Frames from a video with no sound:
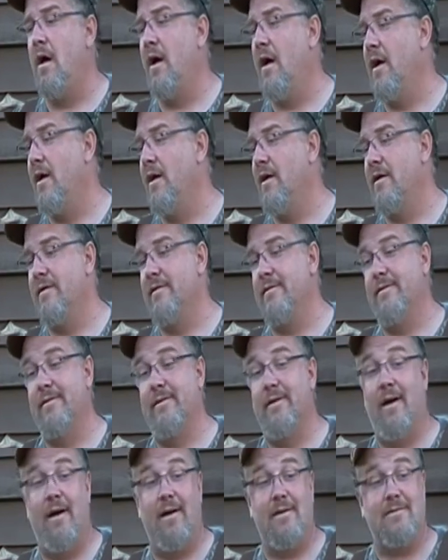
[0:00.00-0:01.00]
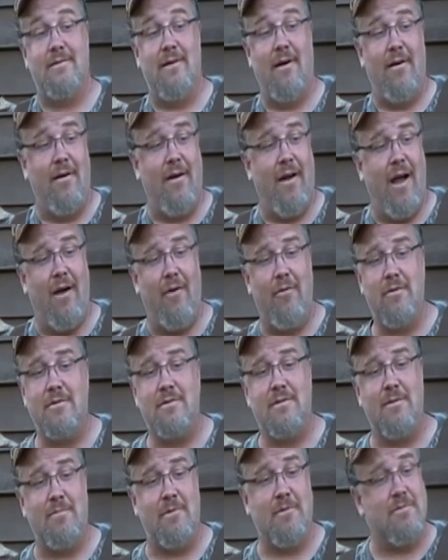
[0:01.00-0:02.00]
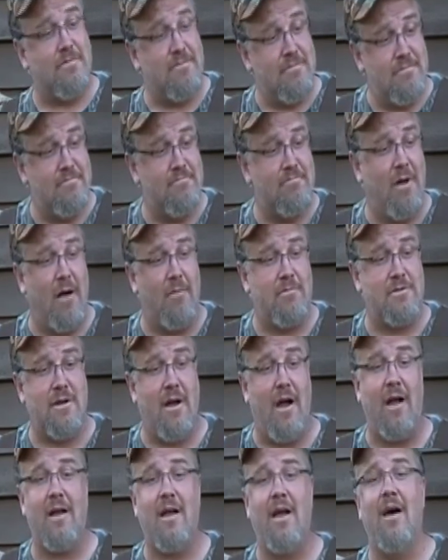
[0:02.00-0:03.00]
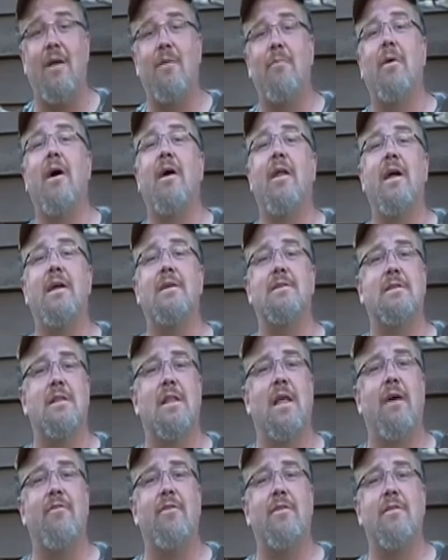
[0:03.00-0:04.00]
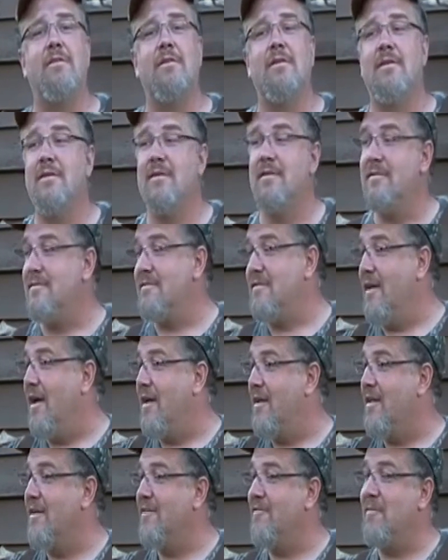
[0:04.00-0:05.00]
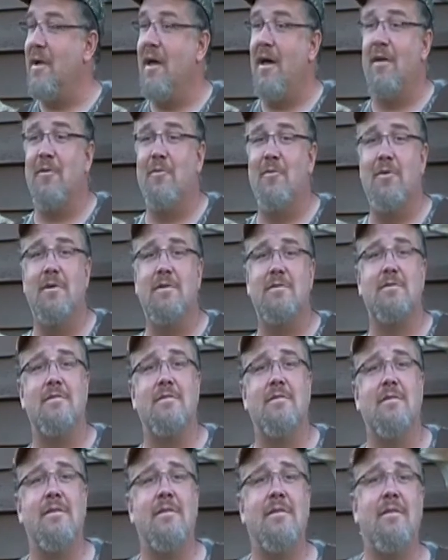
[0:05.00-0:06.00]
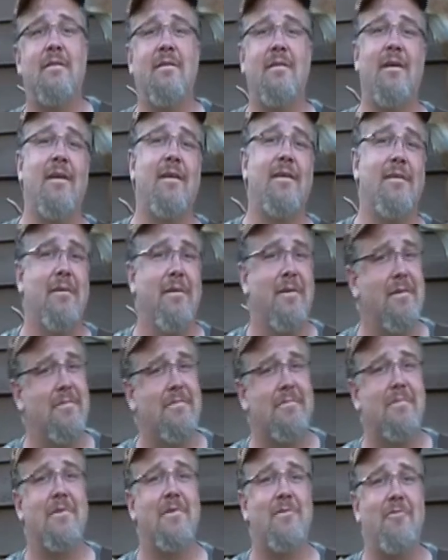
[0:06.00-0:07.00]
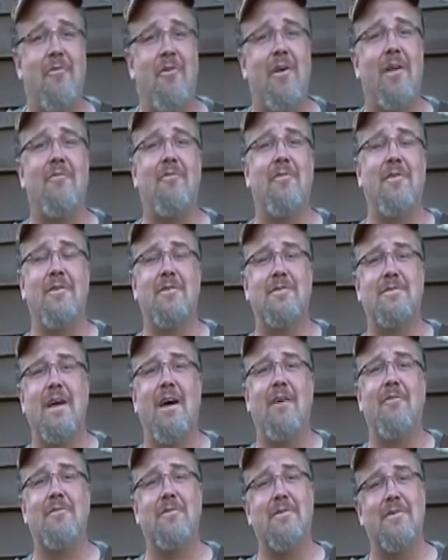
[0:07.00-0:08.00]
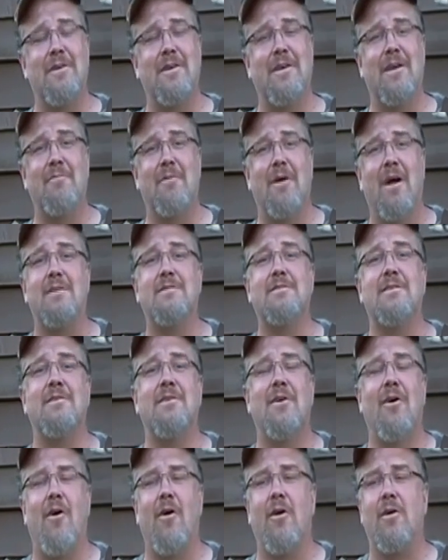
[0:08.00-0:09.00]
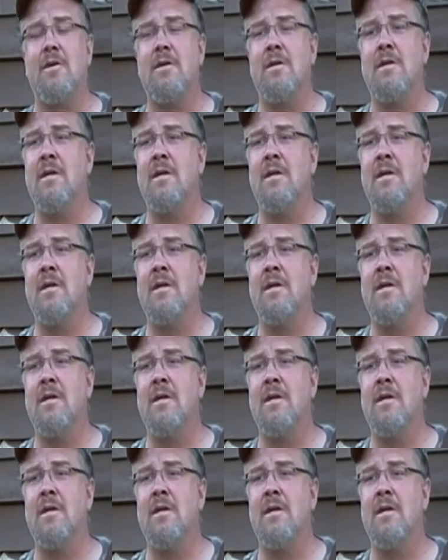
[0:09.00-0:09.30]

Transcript: I started out with a simple pump shotgun about age 11. Dad laid me out in the woods and fended for yourself until he come got you at dark.